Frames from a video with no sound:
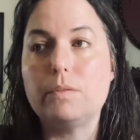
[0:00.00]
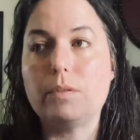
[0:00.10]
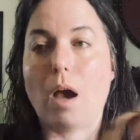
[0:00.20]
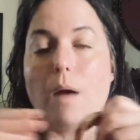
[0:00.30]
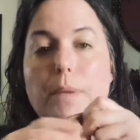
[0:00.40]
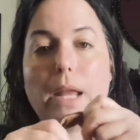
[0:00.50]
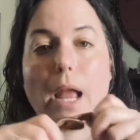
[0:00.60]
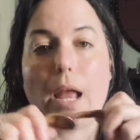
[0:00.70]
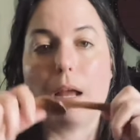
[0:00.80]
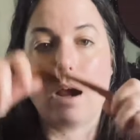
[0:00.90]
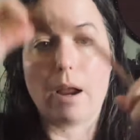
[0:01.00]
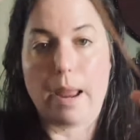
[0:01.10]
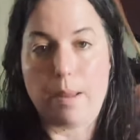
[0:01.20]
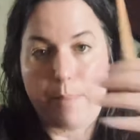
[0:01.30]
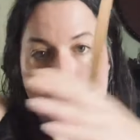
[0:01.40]
Damier
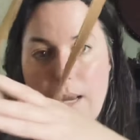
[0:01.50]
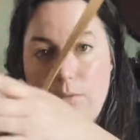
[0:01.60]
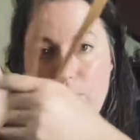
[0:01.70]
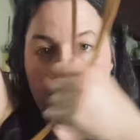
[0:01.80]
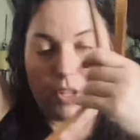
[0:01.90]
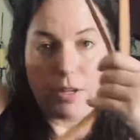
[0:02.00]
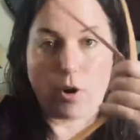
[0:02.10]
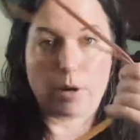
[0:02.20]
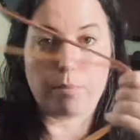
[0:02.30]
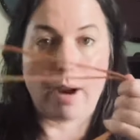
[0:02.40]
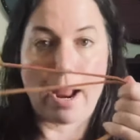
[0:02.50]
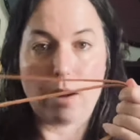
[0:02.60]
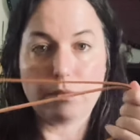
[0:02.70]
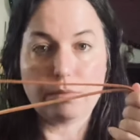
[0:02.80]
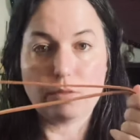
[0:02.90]
Ebene, which is that dark
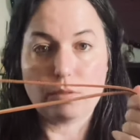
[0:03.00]
brown.